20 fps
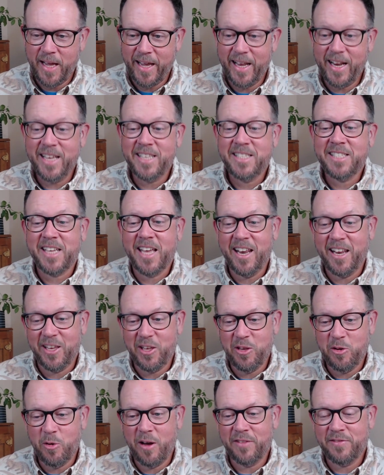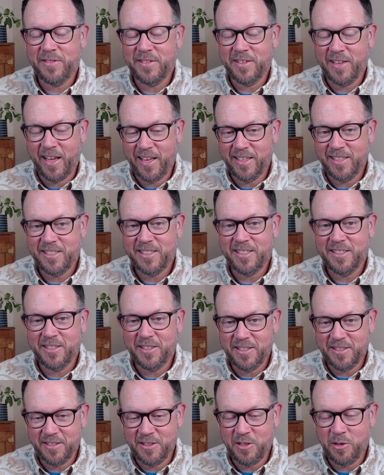It is getting UF,
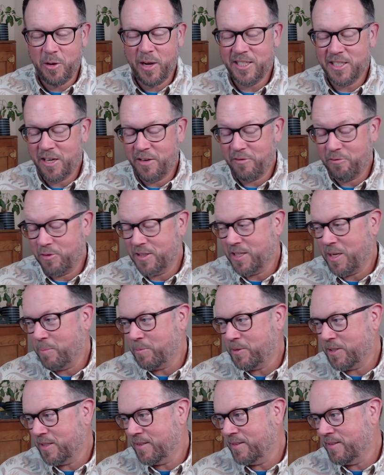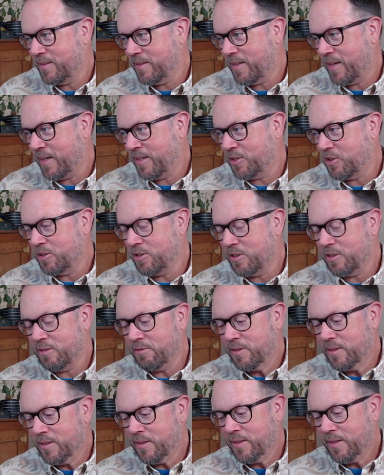UHF reception. That is true.
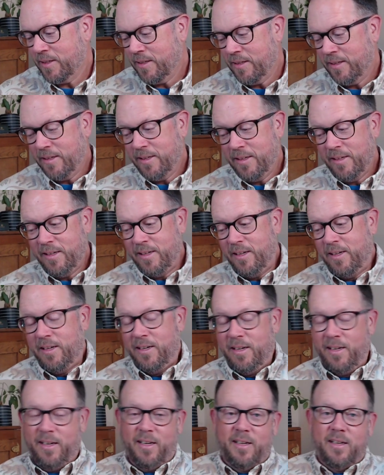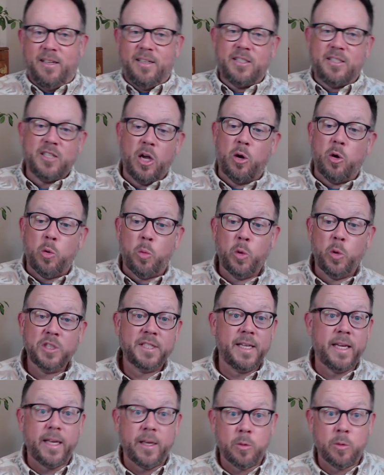So we'll
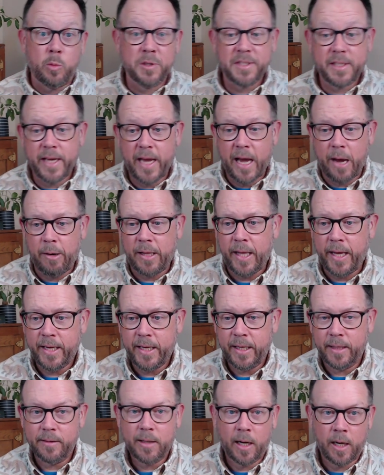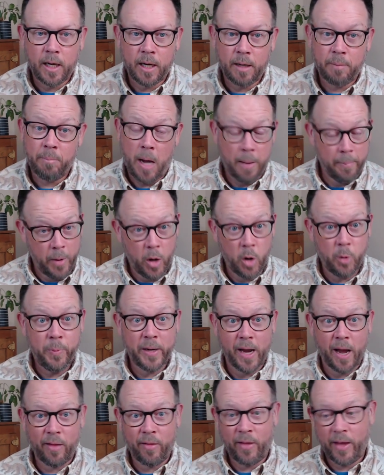see. We'll see how I like it. Um, I'm
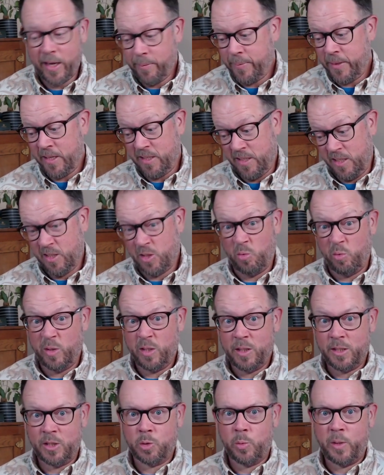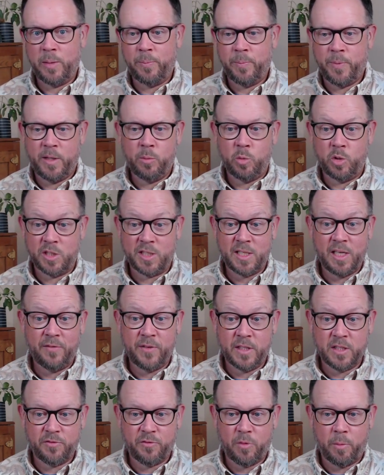hoping I like it because it's a really sweet pin. We'll see if
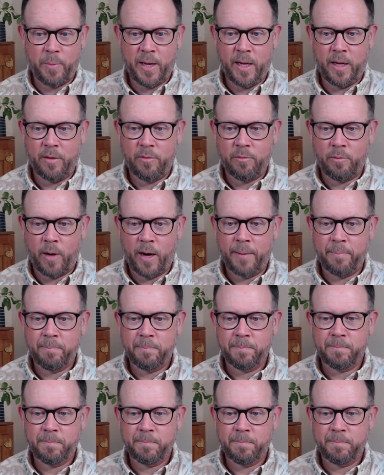it's for me, right?